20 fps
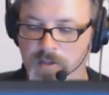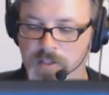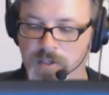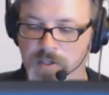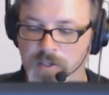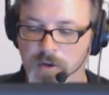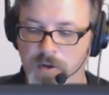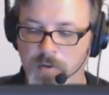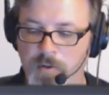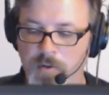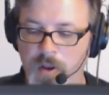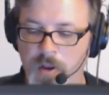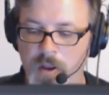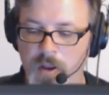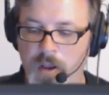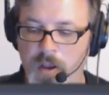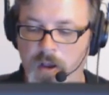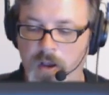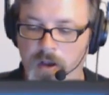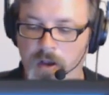So
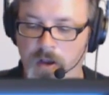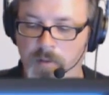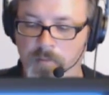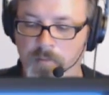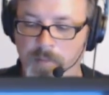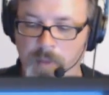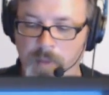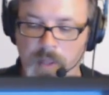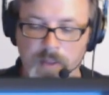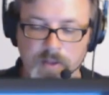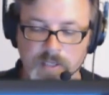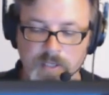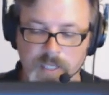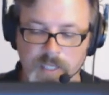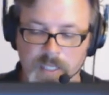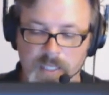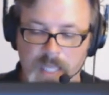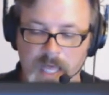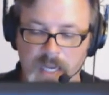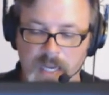um, there's a
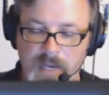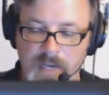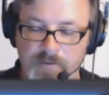lot of